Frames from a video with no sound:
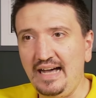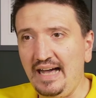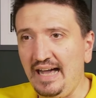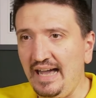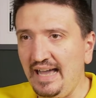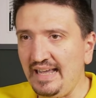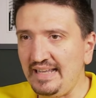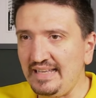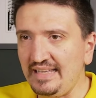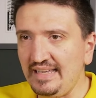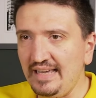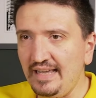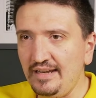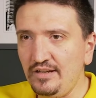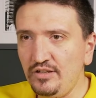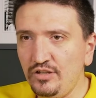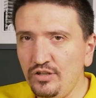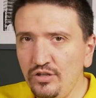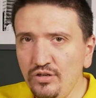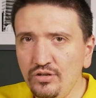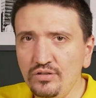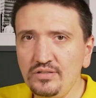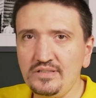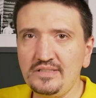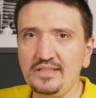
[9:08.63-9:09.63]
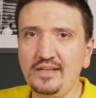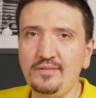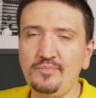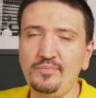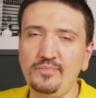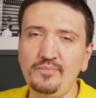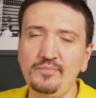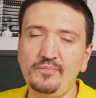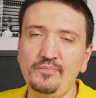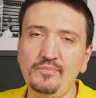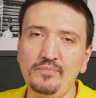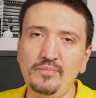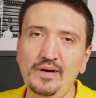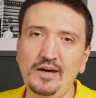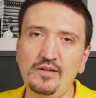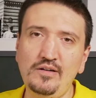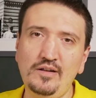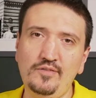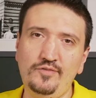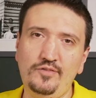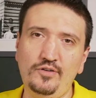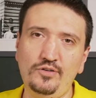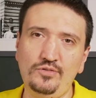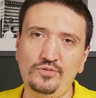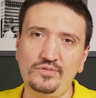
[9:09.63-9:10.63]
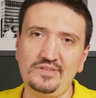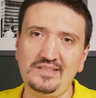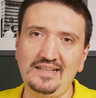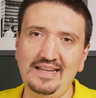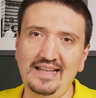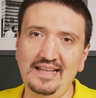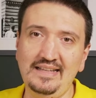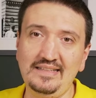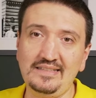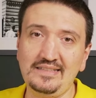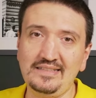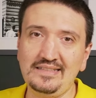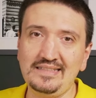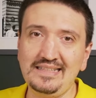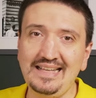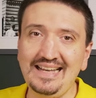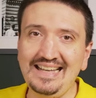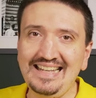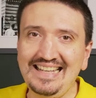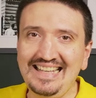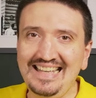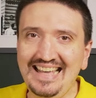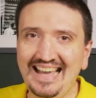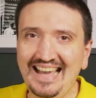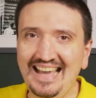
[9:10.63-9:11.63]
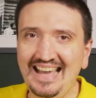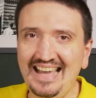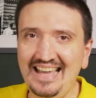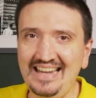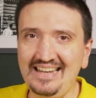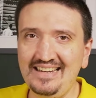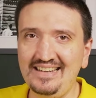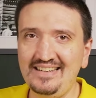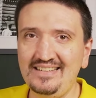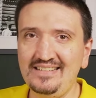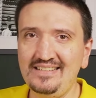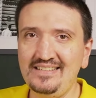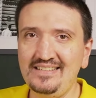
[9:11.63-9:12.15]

I can use a manual focus lens again,